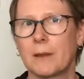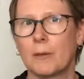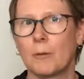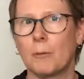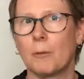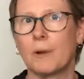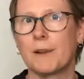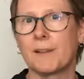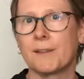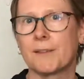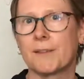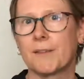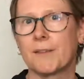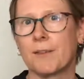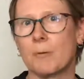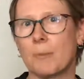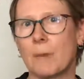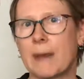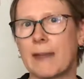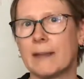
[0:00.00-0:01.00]
What is the
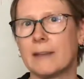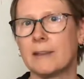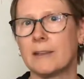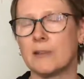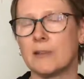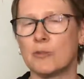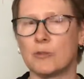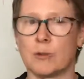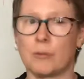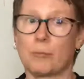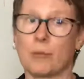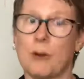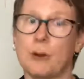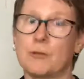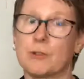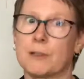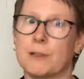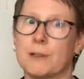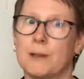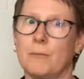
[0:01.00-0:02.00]
way that you would
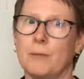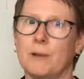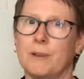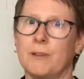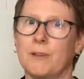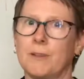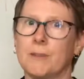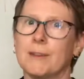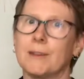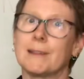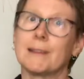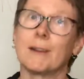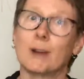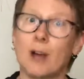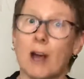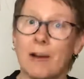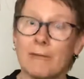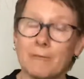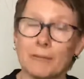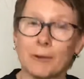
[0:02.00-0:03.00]
approach someone so that they're
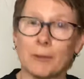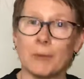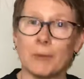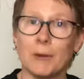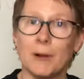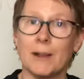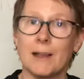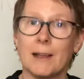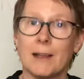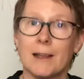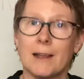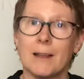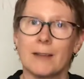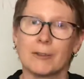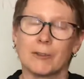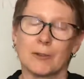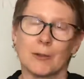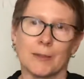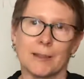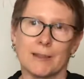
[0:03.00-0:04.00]
comfortable,
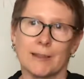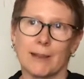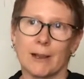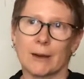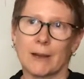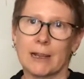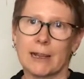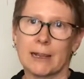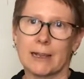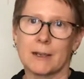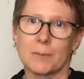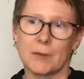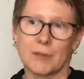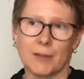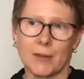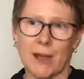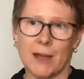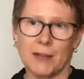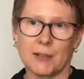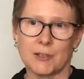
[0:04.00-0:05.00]
so that they're getting a
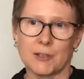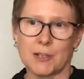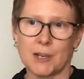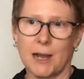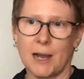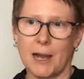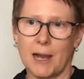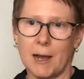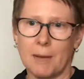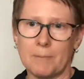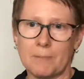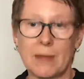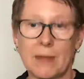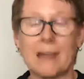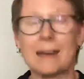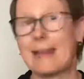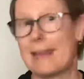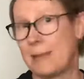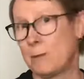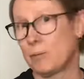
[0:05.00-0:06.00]
massage
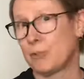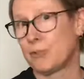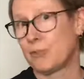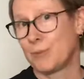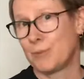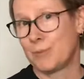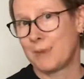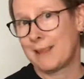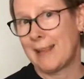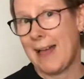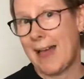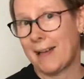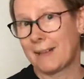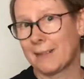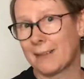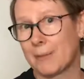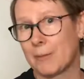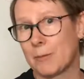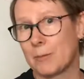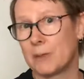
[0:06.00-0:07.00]
and able to
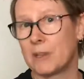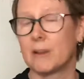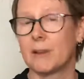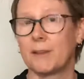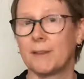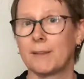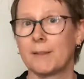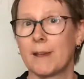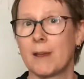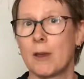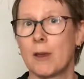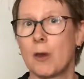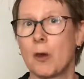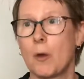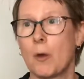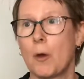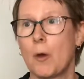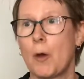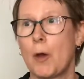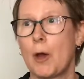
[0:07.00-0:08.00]
relax? Because
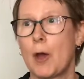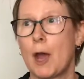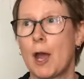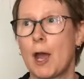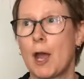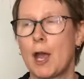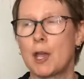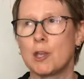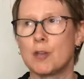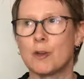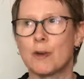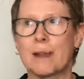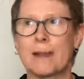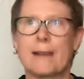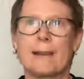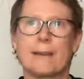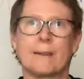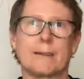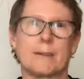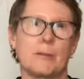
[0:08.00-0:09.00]
your
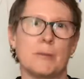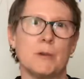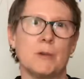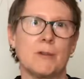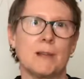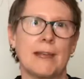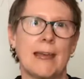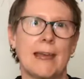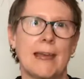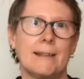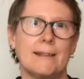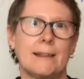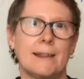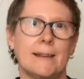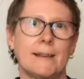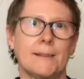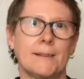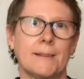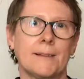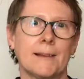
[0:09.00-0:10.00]
hands communicate
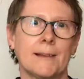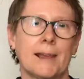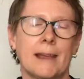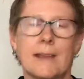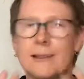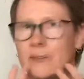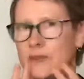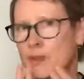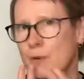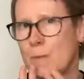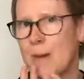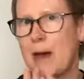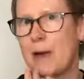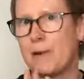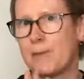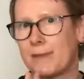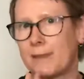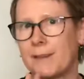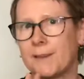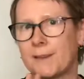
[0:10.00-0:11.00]
things that your mouth
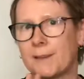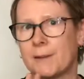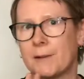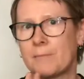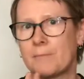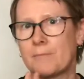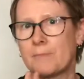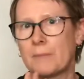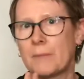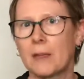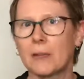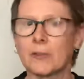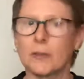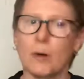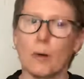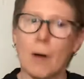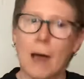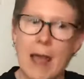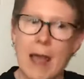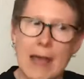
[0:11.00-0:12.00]
isn't.
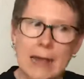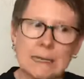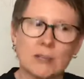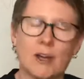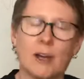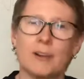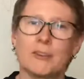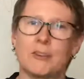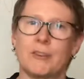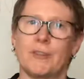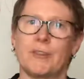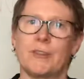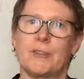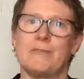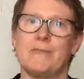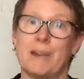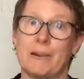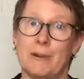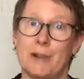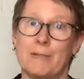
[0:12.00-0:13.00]
So touch is the
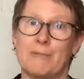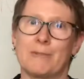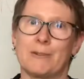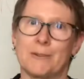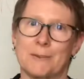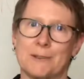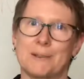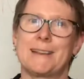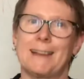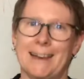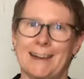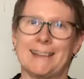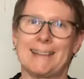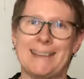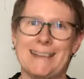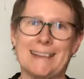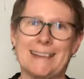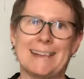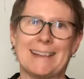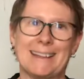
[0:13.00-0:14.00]
very first
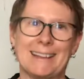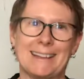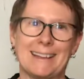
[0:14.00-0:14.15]
technique,